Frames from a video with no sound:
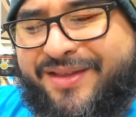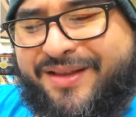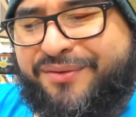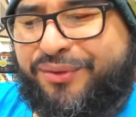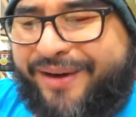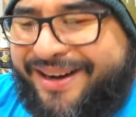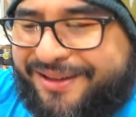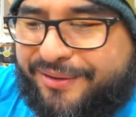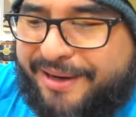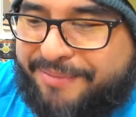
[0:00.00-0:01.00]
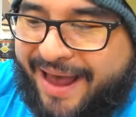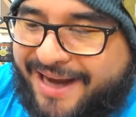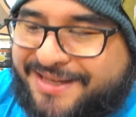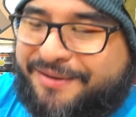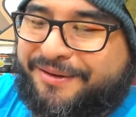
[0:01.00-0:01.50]
Three and three
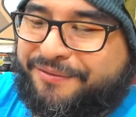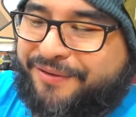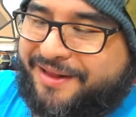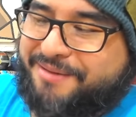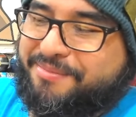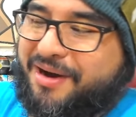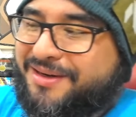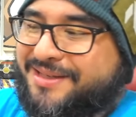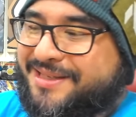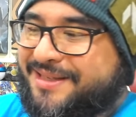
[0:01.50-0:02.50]
packs from the front of the box?